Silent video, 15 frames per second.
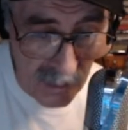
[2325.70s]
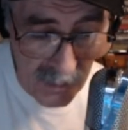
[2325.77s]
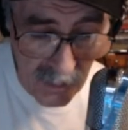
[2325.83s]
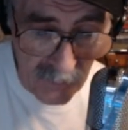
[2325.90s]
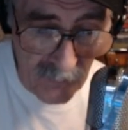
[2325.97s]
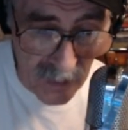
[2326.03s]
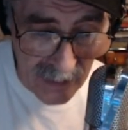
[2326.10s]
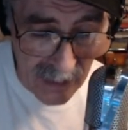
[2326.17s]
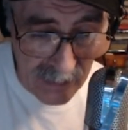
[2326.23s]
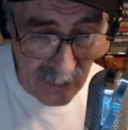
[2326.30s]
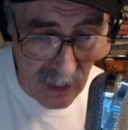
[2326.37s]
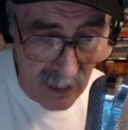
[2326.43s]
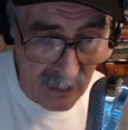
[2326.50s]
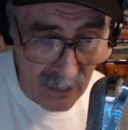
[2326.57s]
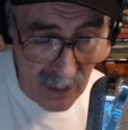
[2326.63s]
In fact, I
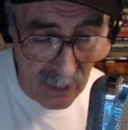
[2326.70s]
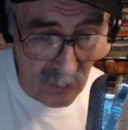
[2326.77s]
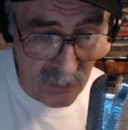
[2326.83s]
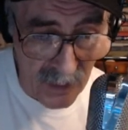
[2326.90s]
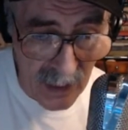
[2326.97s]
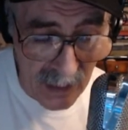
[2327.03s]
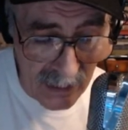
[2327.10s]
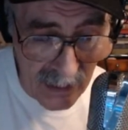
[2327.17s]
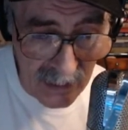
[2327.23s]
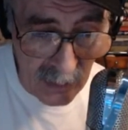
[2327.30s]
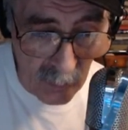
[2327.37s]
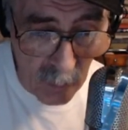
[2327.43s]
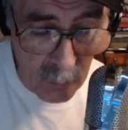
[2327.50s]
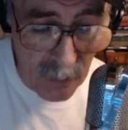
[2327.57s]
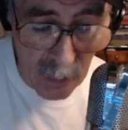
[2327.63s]
don't think I can get the
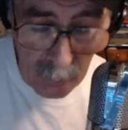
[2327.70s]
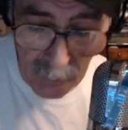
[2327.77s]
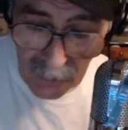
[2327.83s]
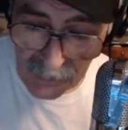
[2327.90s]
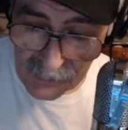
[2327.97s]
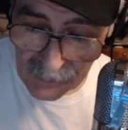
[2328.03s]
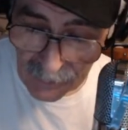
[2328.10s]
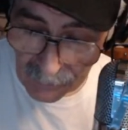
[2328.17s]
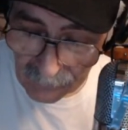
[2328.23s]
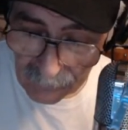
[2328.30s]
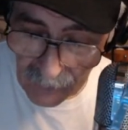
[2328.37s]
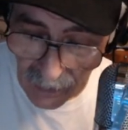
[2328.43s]
repair parts now.